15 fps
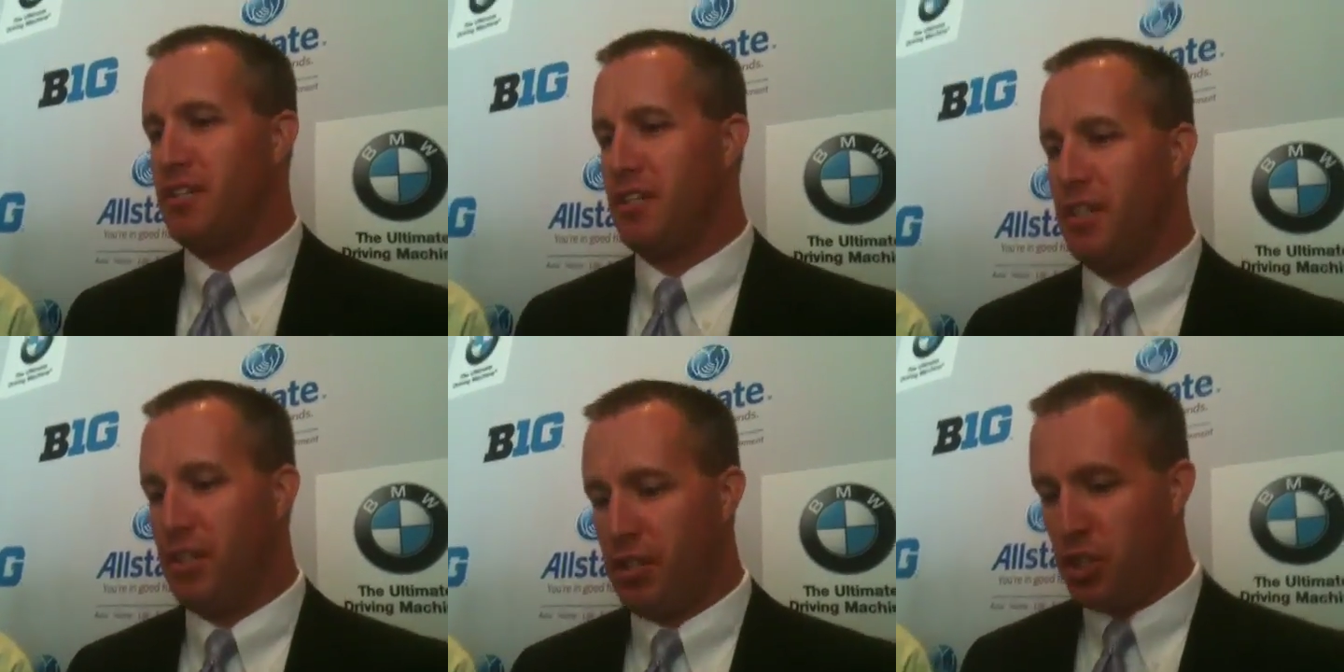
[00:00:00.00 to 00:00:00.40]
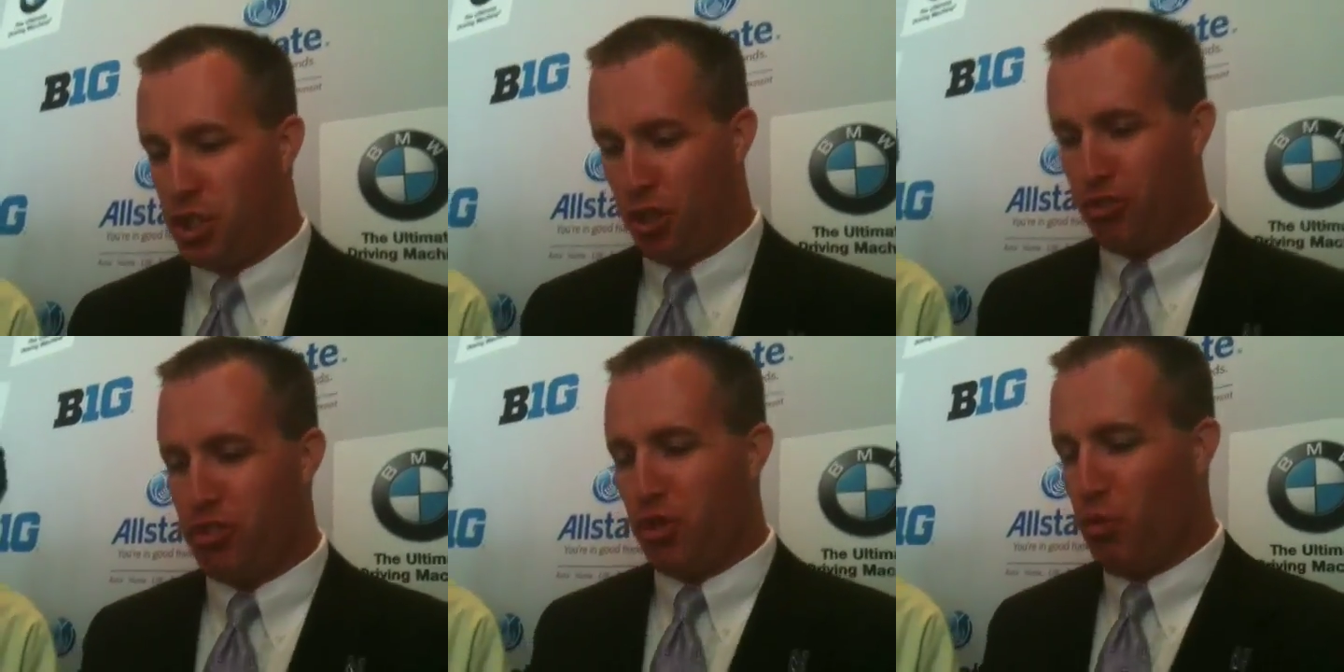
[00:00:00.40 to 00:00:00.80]
the, the,
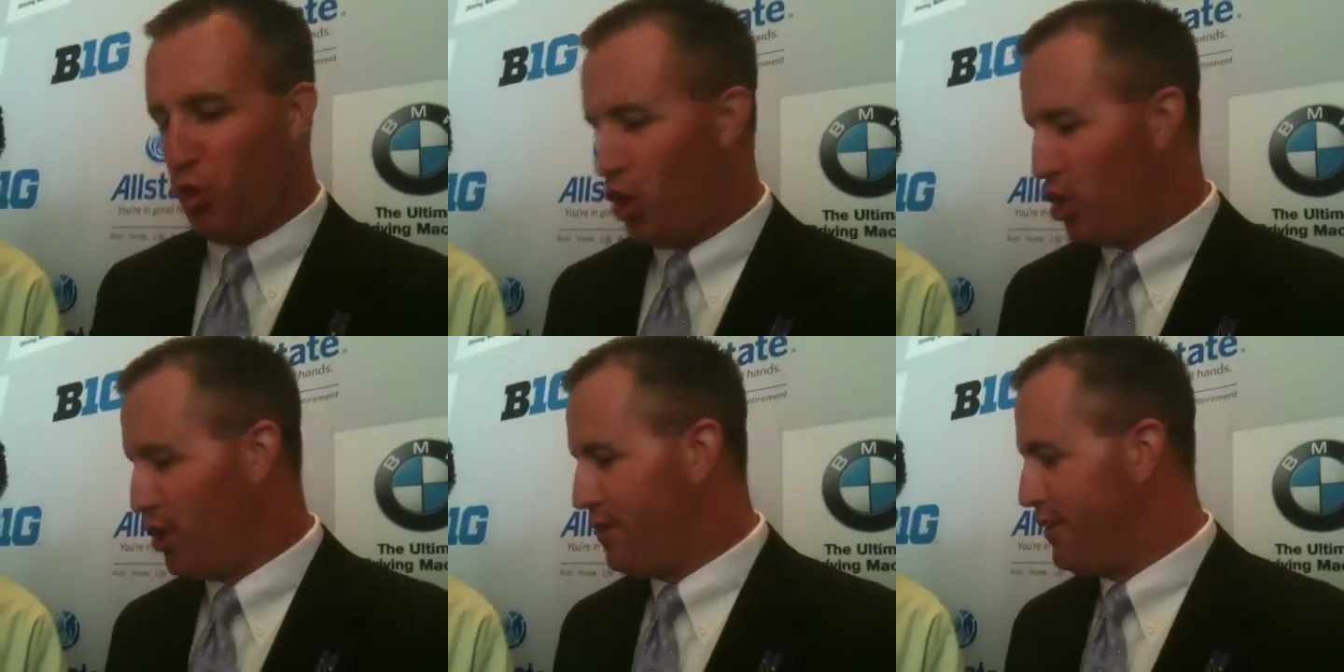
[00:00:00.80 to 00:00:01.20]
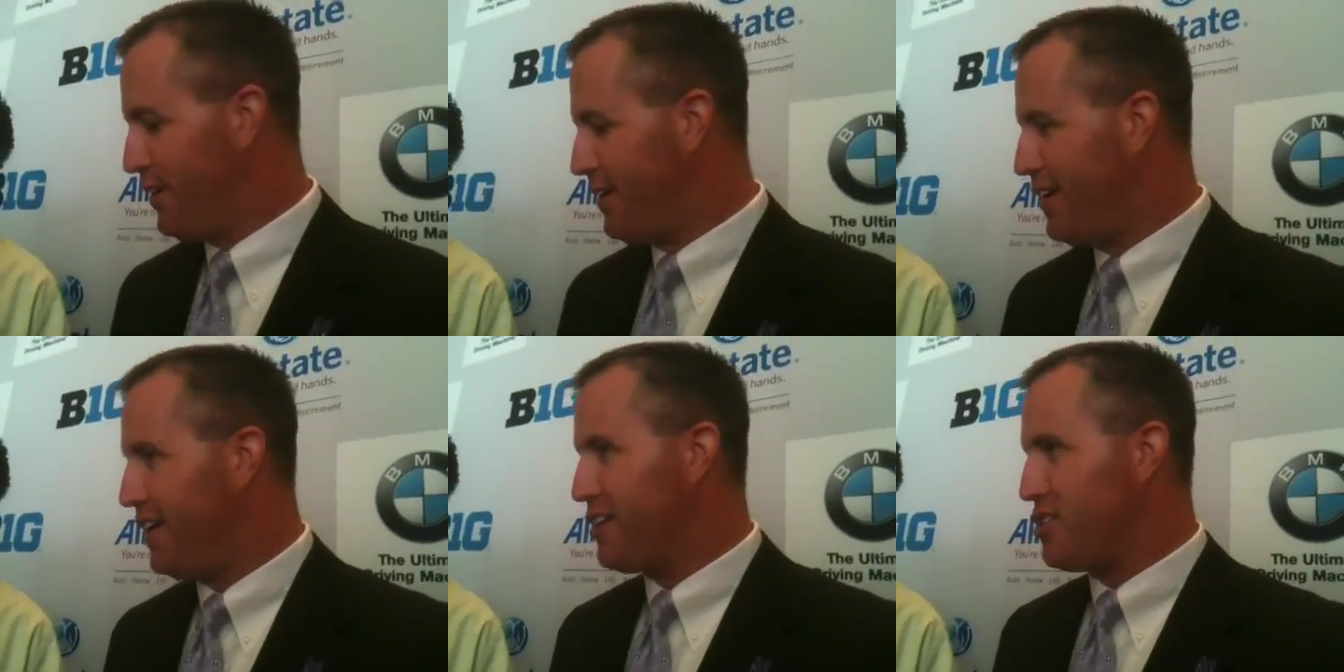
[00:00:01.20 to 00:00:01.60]
Jersey world
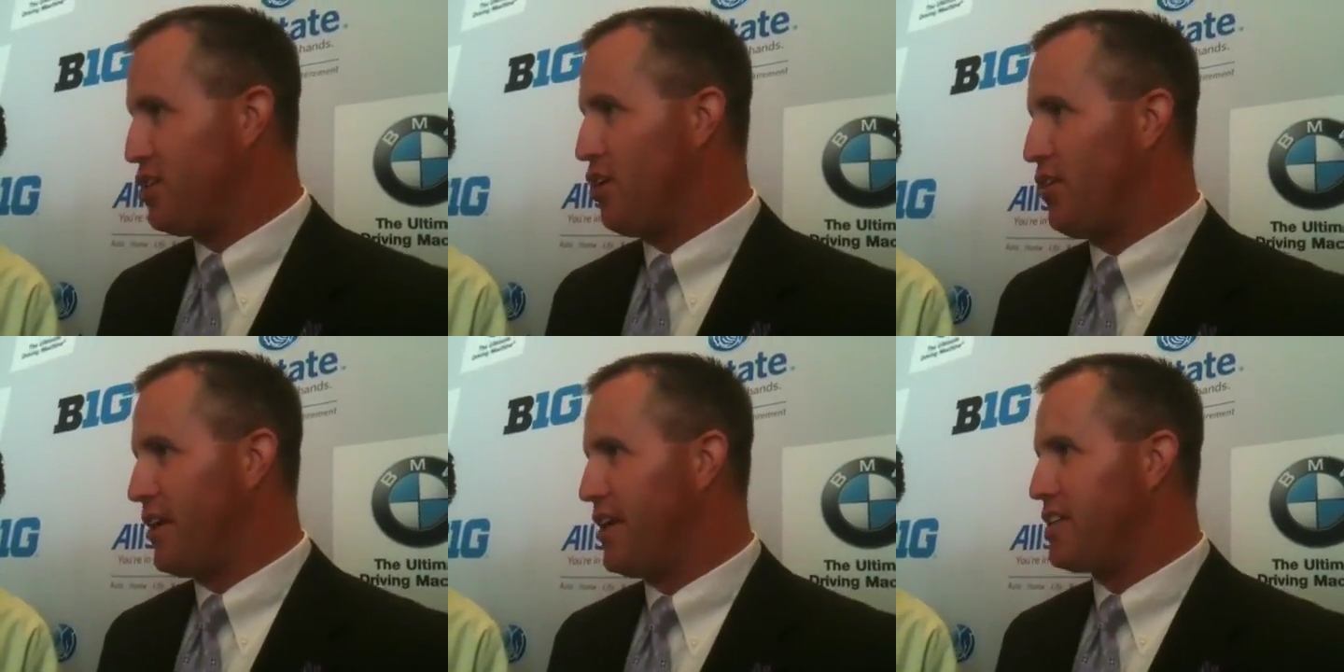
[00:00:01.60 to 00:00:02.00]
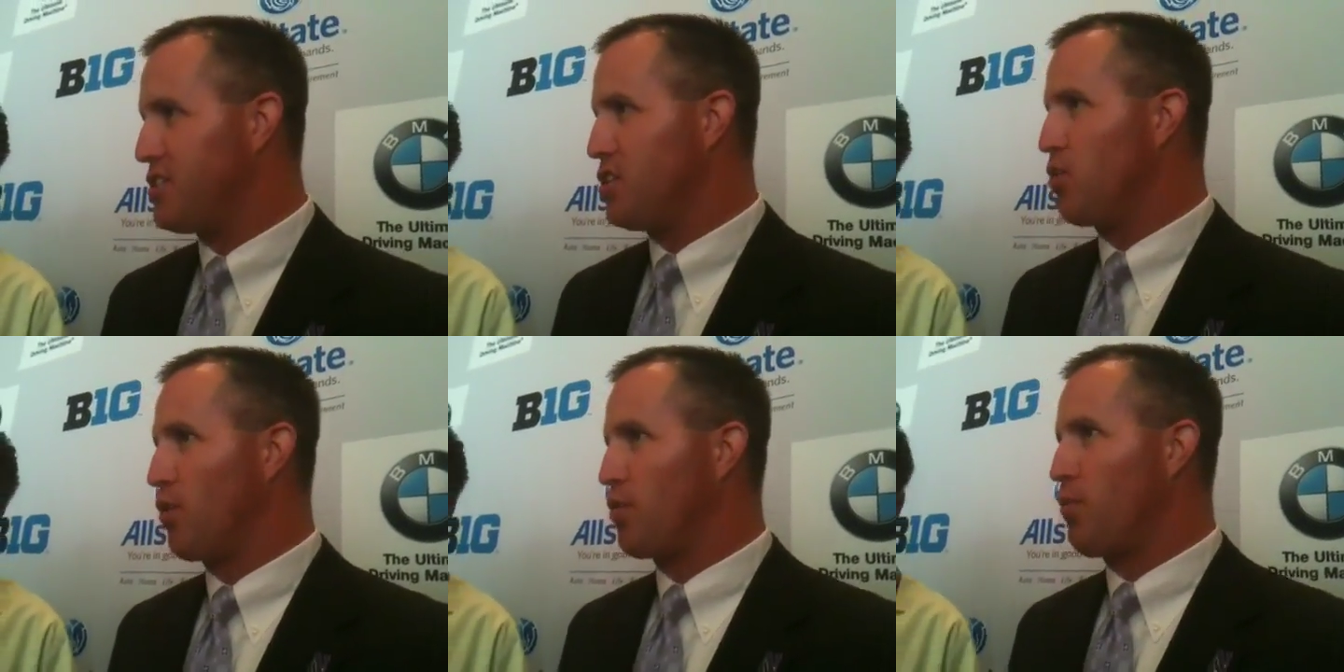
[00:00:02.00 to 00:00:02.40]
is known as
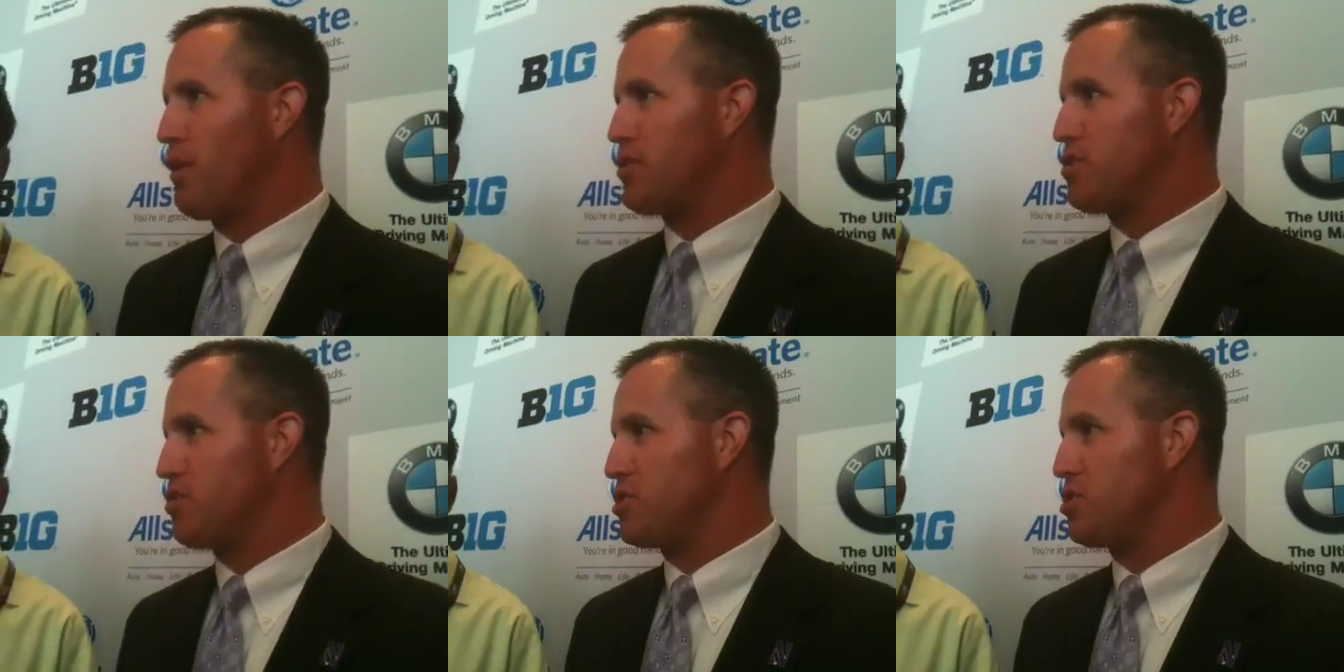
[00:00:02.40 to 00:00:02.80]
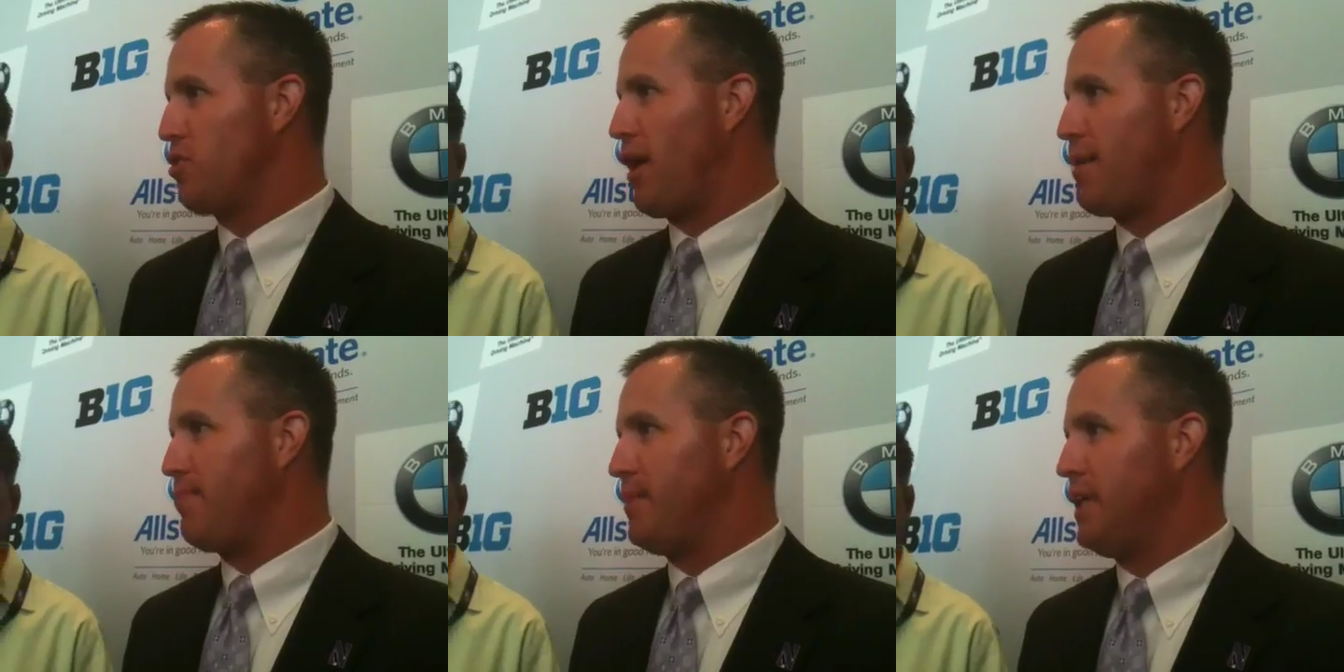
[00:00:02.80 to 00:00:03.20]
the Northwestern
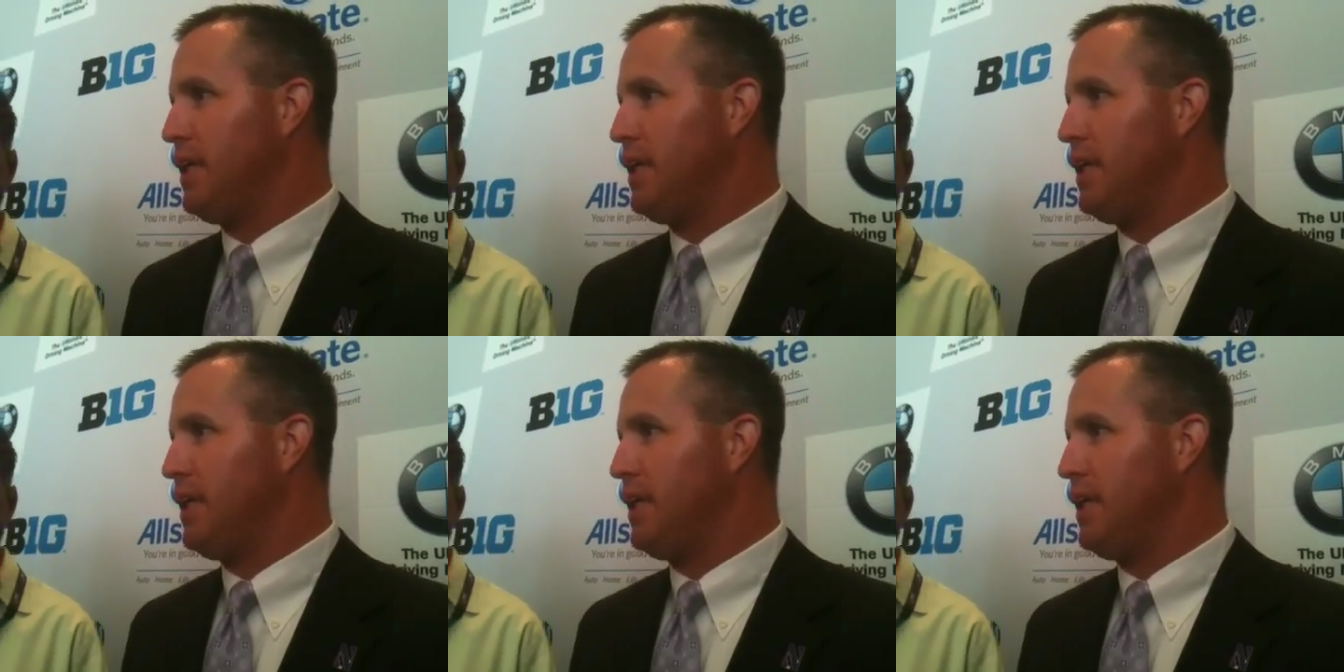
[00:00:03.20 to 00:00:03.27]
Stripe.